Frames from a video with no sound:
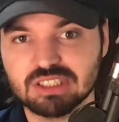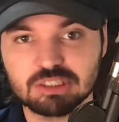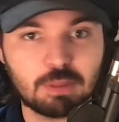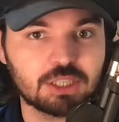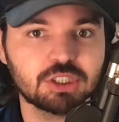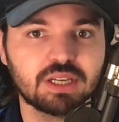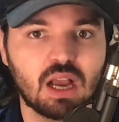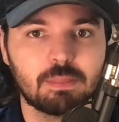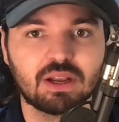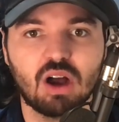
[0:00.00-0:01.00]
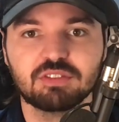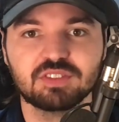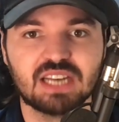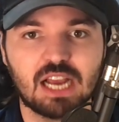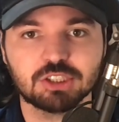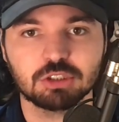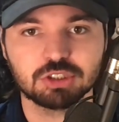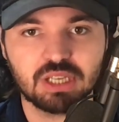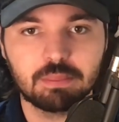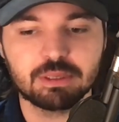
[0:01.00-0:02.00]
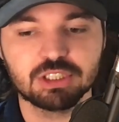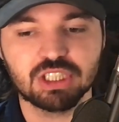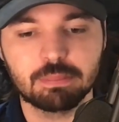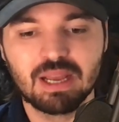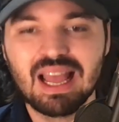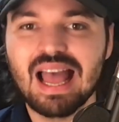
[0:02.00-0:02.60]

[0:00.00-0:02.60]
especially coming off of a national championship,